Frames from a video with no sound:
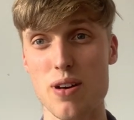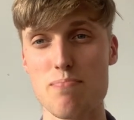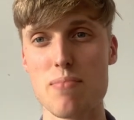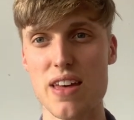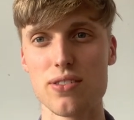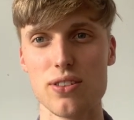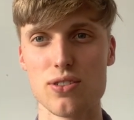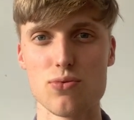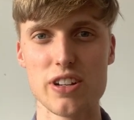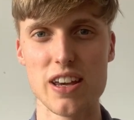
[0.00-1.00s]
a method
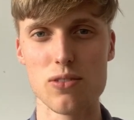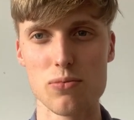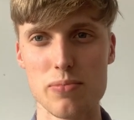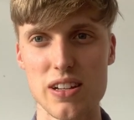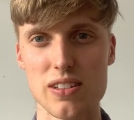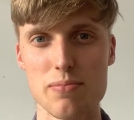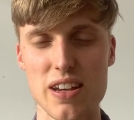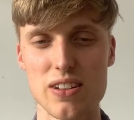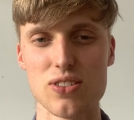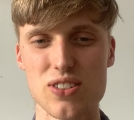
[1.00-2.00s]
that's really helped me to
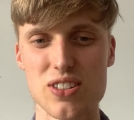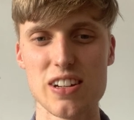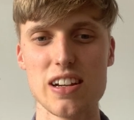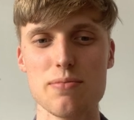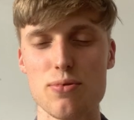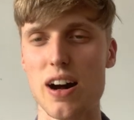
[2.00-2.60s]
make sustainable